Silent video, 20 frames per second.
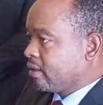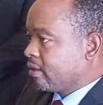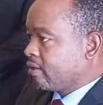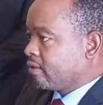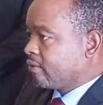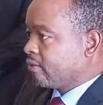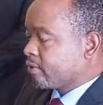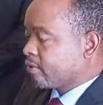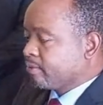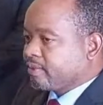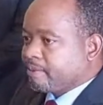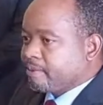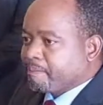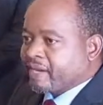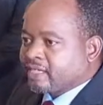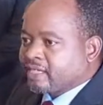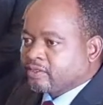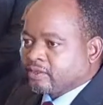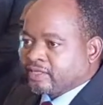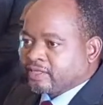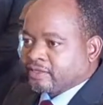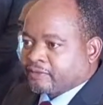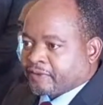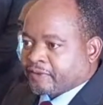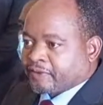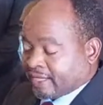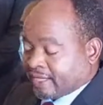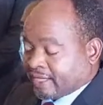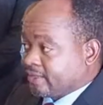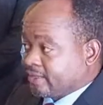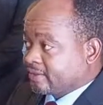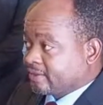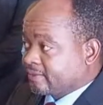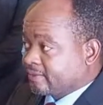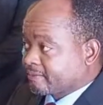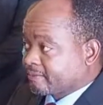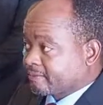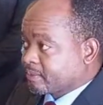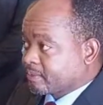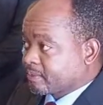from the Patriotic Front,
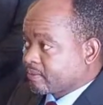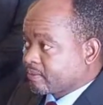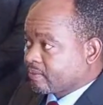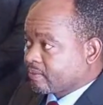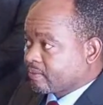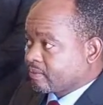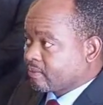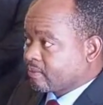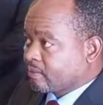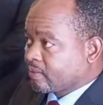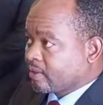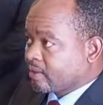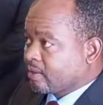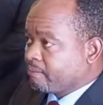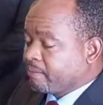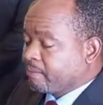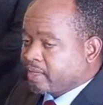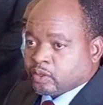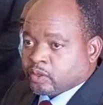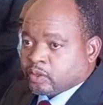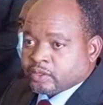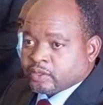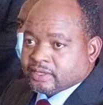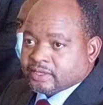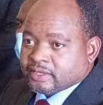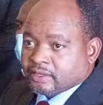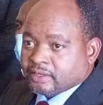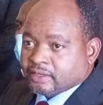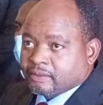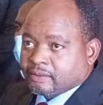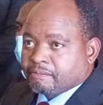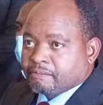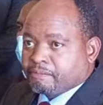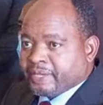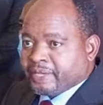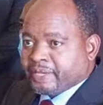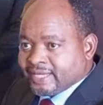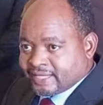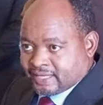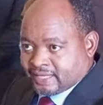because
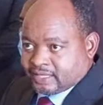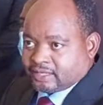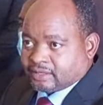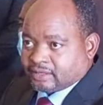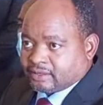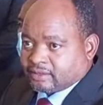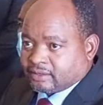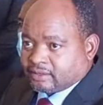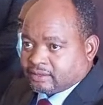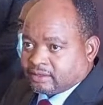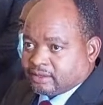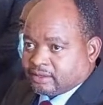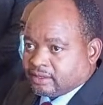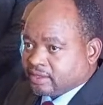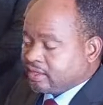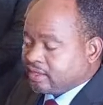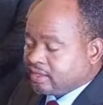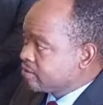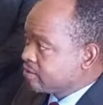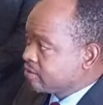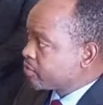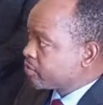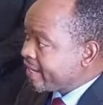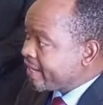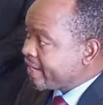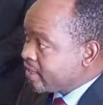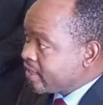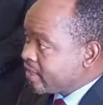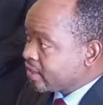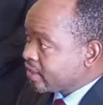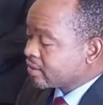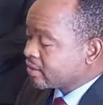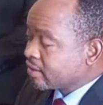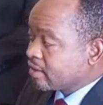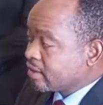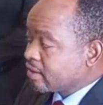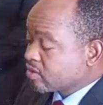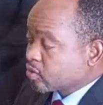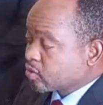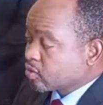peace is reigning
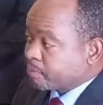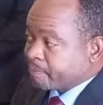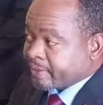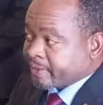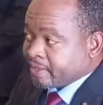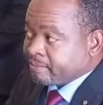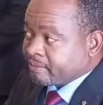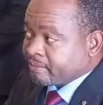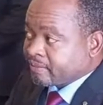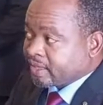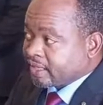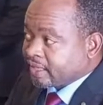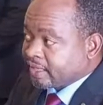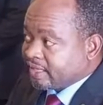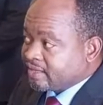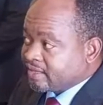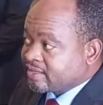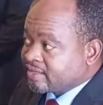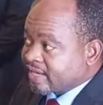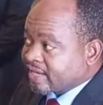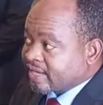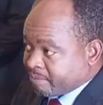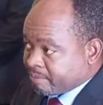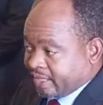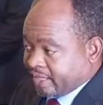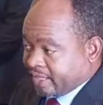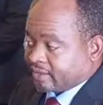supreme in Zambia.